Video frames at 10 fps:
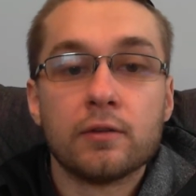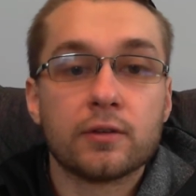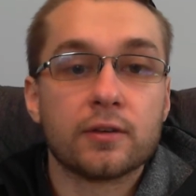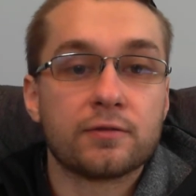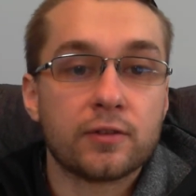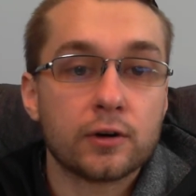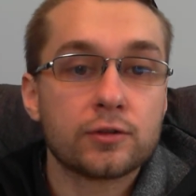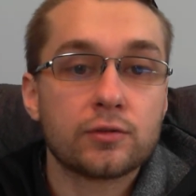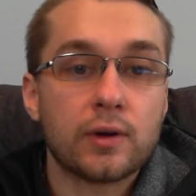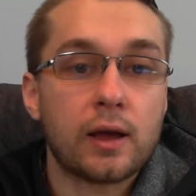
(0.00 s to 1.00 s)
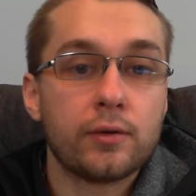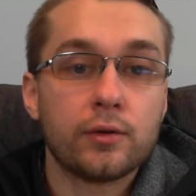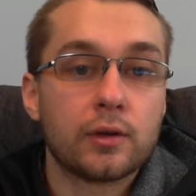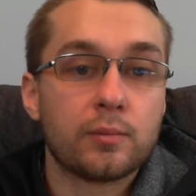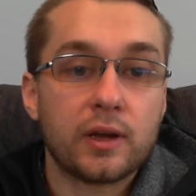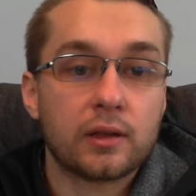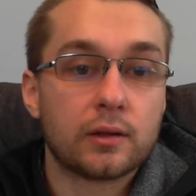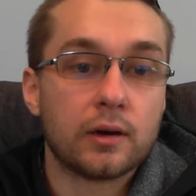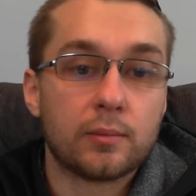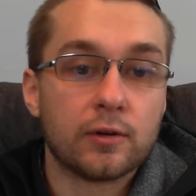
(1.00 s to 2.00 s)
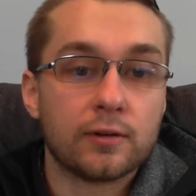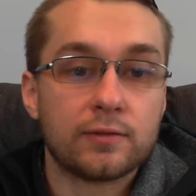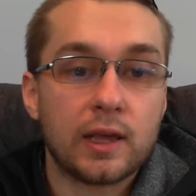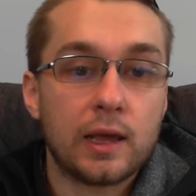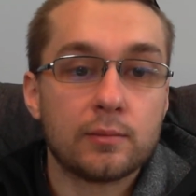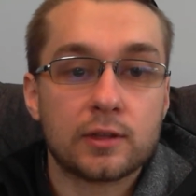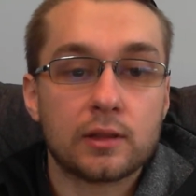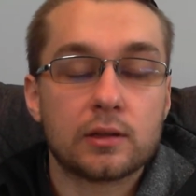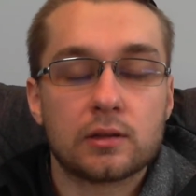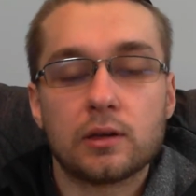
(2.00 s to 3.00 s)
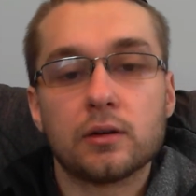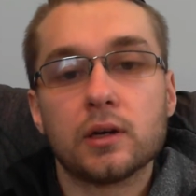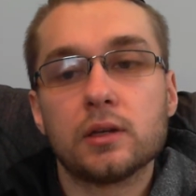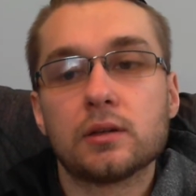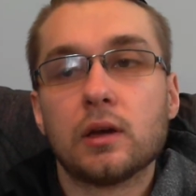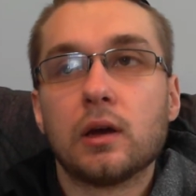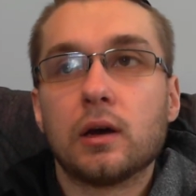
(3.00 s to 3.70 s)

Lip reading: For the first round, you can pick the number of games in the series.